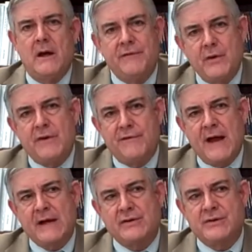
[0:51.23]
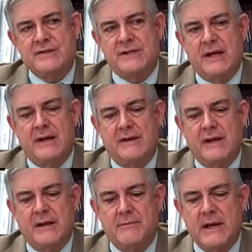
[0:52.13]
A few of the factors
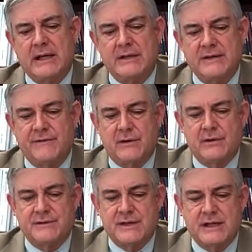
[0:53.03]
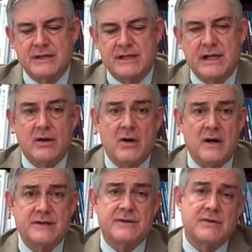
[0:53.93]
that make it difficult to contain
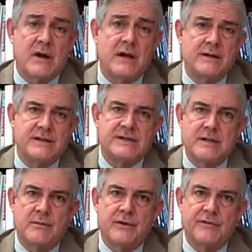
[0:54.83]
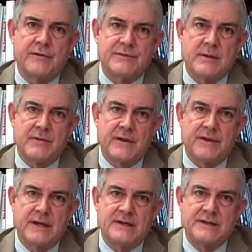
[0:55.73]
costs are not dissimilar from some of the
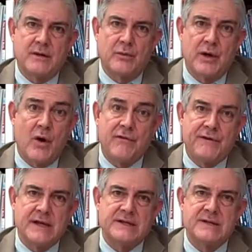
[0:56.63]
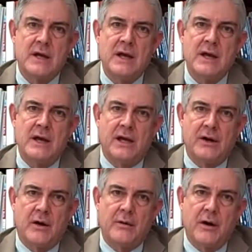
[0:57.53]
things that we all face
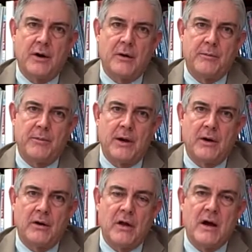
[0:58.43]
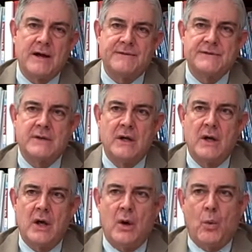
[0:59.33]
in our lives.
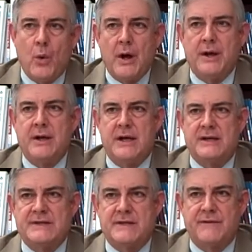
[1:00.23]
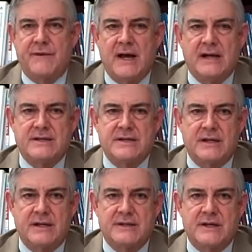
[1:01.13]
One is the fact,
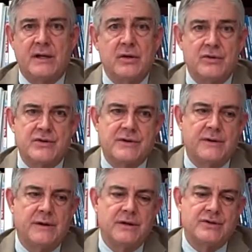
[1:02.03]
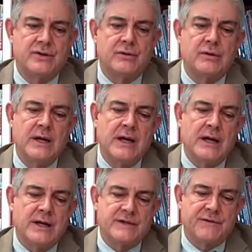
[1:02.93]
and it's a huge issue,
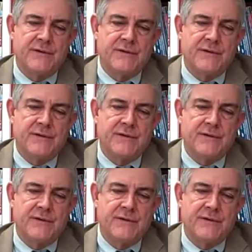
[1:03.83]
is the